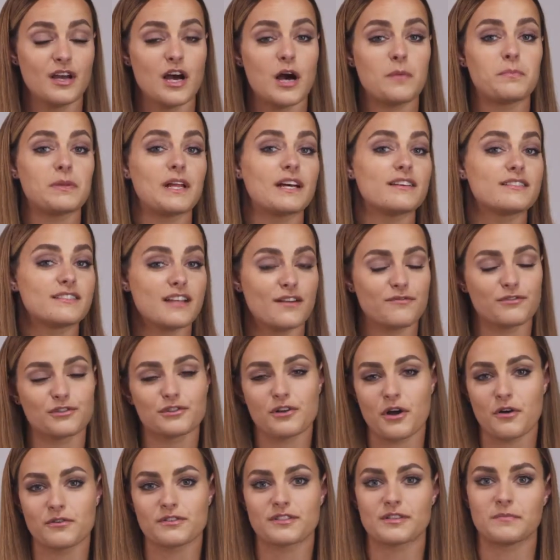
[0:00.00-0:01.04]
apply several
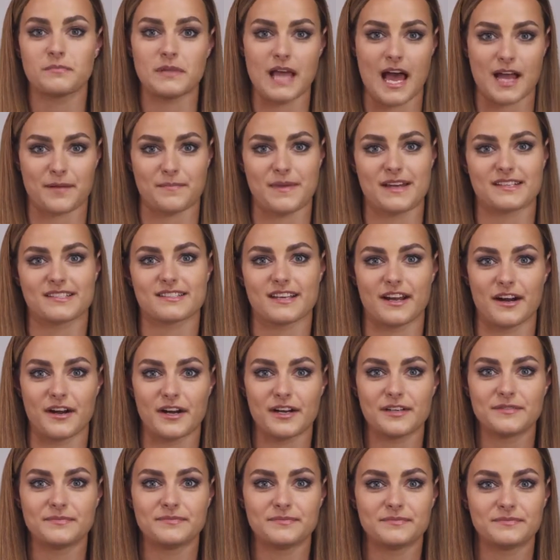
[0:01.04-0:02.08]
coats of black mascara.